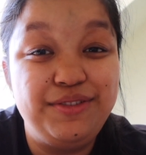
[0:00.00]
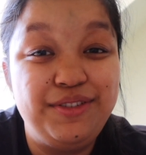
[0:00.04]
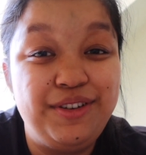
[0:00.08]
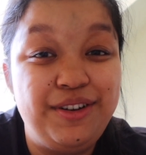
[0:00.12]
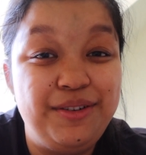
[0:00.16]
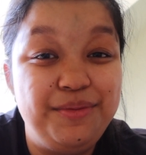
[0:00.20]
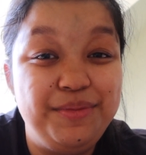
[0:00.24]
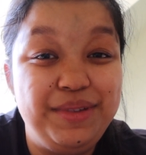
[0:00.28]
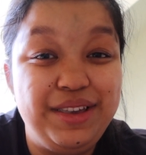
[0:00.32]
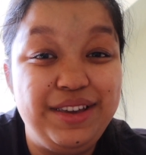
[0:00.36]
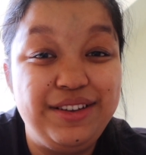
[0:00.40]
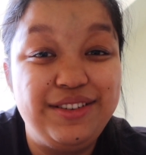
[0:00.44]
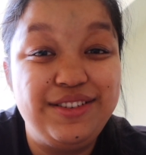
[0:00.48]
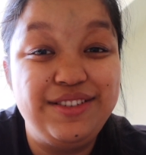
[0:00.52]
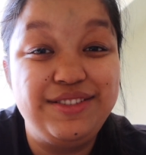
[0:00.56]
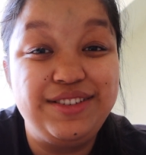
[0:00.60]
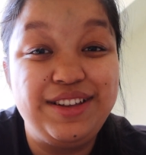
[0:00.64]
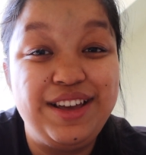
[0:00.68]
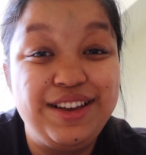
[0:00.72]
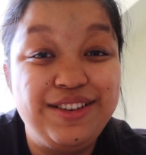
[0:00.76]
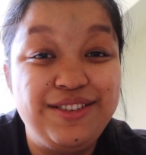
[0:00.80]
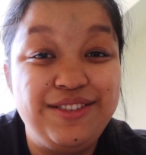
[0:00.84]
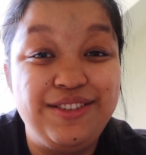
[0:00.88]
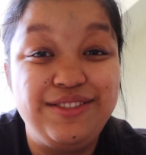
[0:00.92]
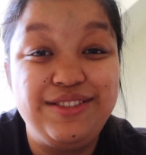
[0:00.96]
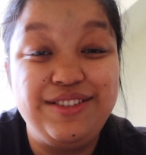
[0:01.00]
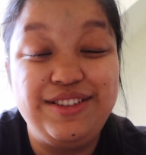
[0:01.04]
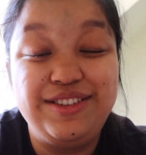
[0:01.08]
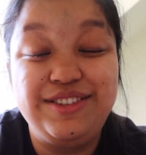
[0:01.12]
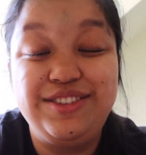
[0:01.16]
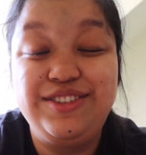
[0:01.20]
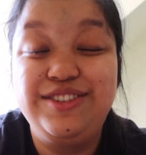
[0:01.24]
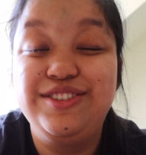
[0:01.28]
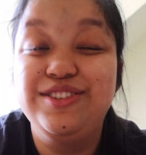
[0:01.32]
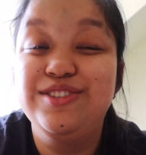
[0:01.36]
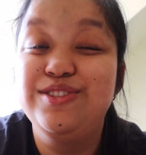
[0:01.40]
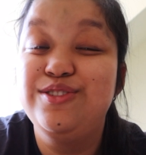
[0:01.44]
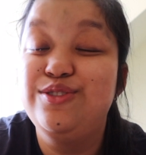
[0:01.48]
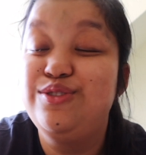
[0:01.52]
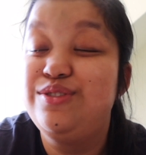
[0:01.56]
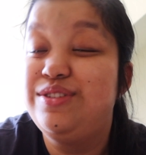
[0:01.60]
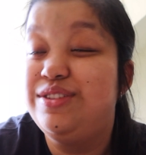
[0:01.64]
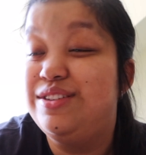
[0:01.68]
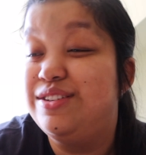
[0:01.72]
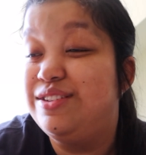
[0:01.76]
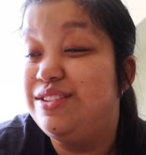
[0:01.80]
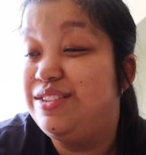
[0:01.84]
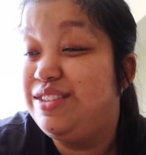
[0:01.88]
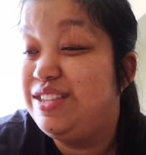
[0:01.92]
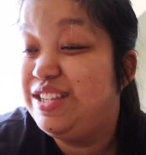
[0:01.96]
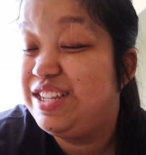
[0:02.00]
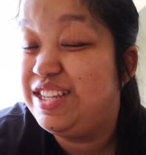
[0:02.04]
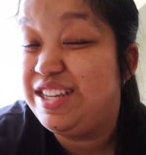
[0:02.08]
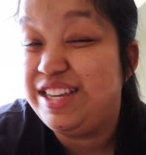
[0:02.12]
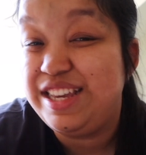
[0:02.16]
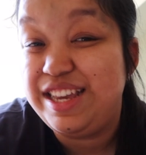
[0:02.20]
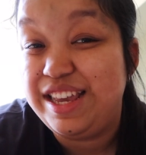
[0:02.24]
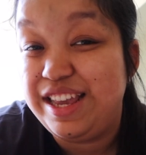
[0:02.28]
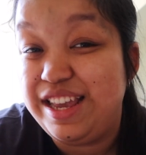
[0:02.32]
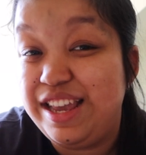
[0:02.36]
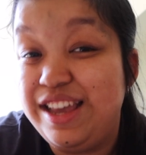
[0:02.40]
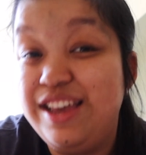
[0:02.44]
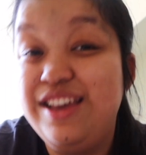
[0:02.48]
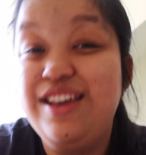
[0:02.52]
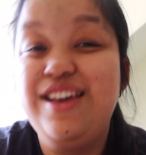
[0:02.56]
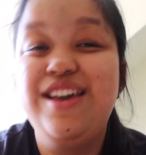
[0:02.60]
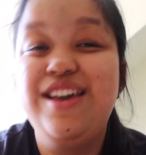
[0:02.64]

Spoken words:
not me, because I cooked this to the T